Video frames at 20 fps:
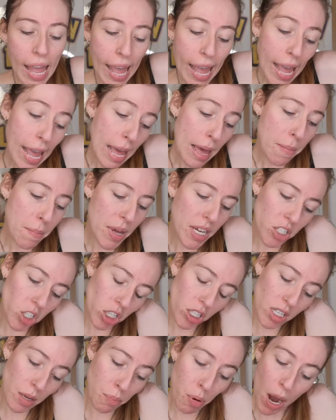And
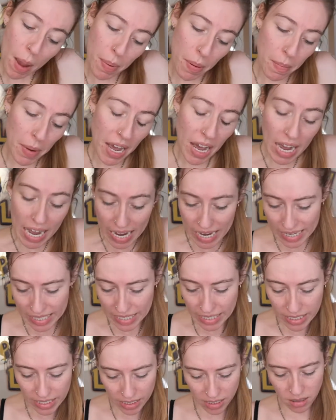just to prep my
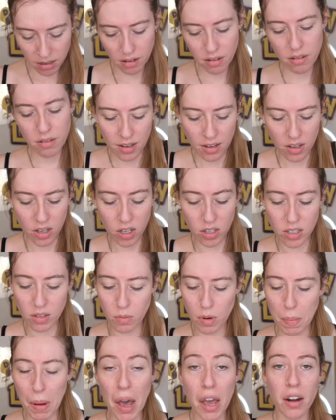eyes, because
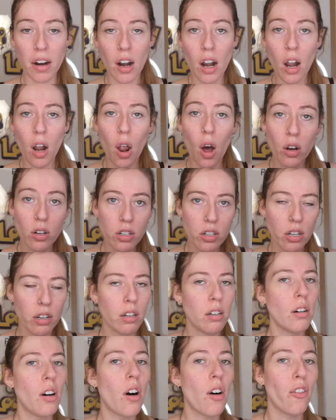we're putting a lot
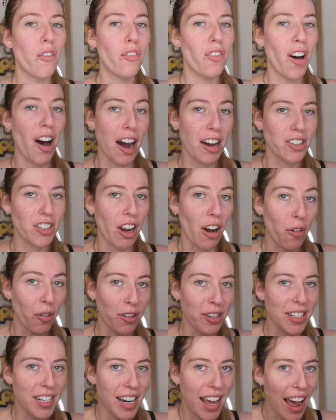of eyeshadow
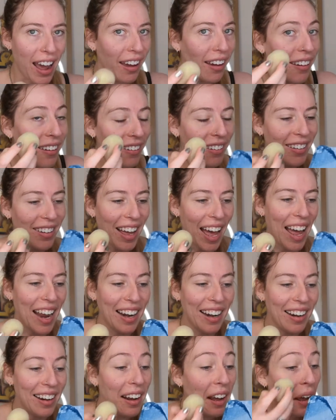on today,
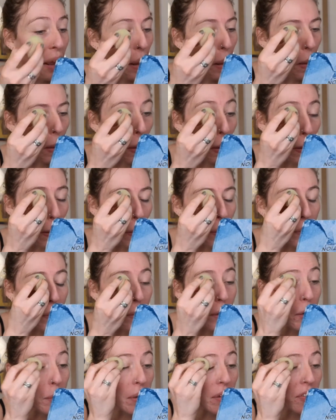and it's
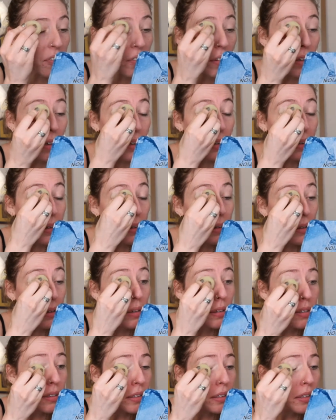going to be fun.